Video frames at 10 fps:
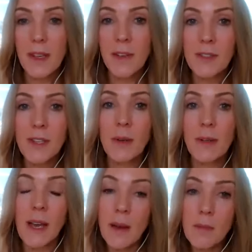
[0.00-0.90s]
if someone
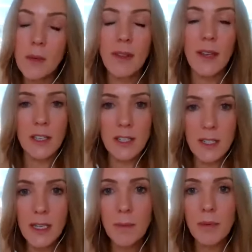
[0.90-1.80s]
comes with like a
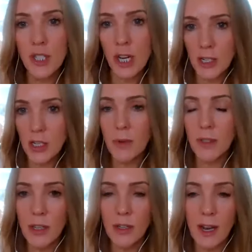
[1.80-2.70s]
deep, genuine
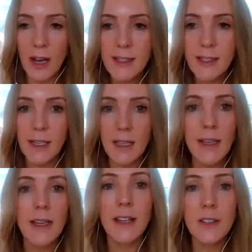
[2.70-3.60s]
curiosity,
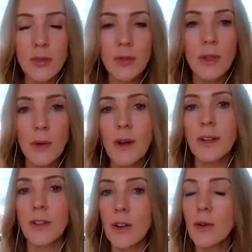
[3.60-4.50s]
like, I truly want
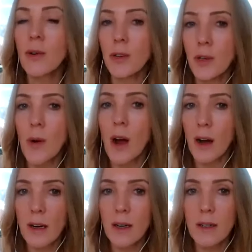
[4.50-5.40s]
to know who you
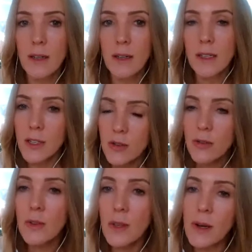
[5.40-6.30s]
are, I
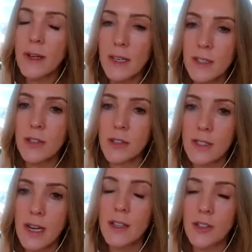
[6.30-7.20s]
truly want to
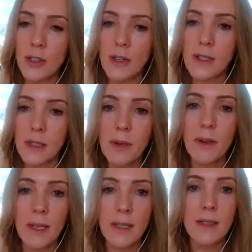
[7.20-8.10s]
understand your
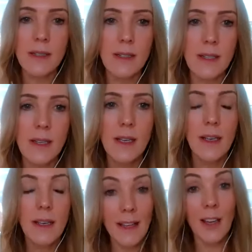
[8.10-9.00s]
experience.
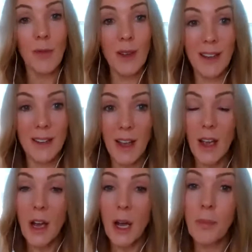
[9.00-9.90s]
Like, if we can
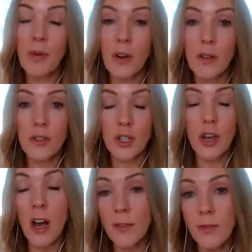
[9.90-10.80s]
approach
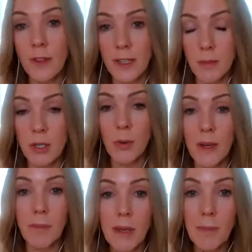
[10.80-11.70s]
conflict
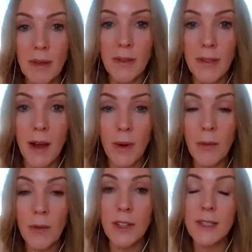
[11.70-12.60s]
between people in that
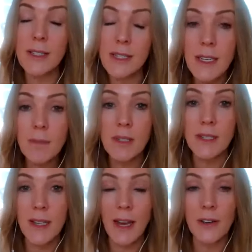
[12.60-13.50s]
way with a deep
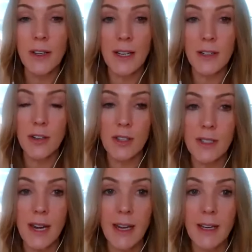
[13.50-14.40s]
desire to
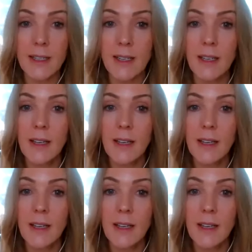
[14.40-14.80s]
understand,